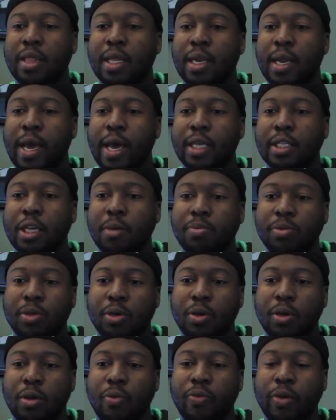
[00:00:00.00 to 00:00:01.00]
the last
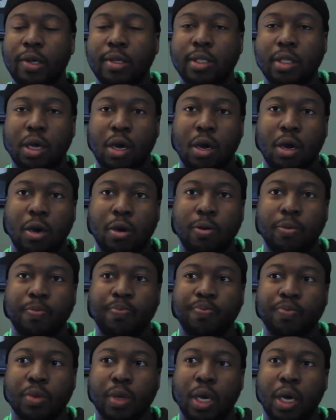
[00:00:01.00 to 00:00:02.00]
episode that we saw,
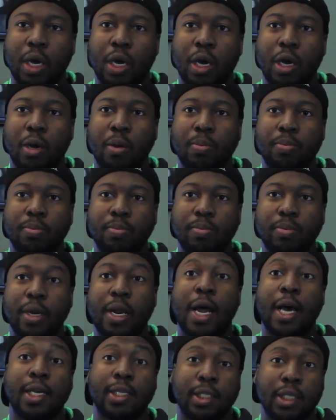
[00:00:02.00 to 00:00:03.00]
that
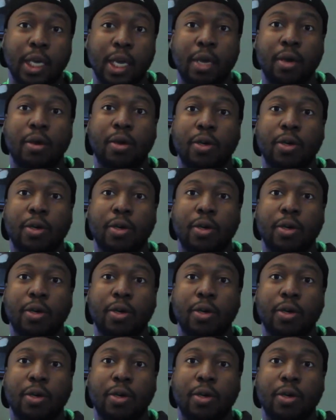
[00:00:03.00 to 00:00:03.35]
I seen,